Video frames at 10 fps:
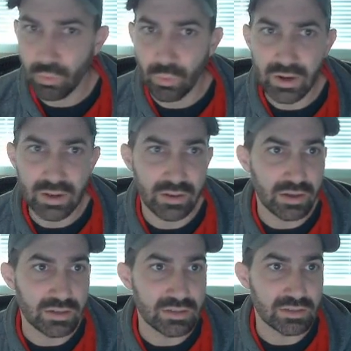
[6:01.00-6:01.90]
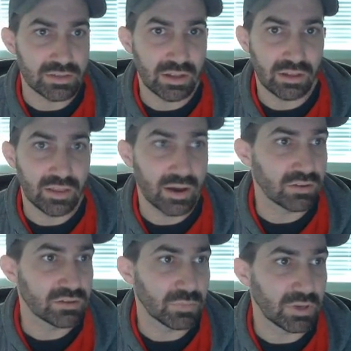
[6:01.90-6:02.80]
what it does is it
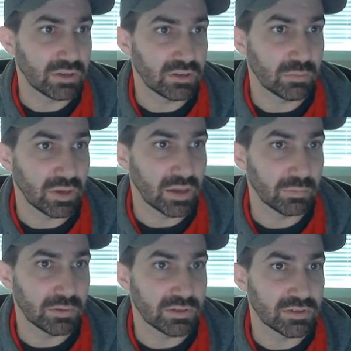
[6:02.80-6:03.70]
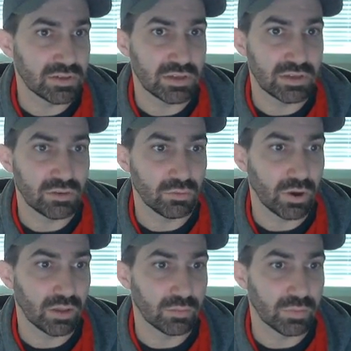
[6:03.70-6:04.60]
allows me to be able to see
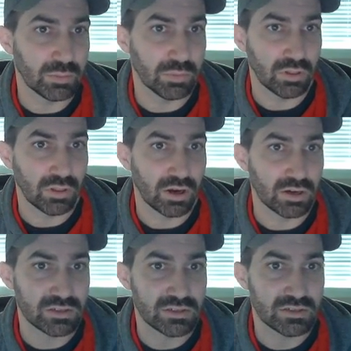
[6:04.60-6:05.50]
what other people are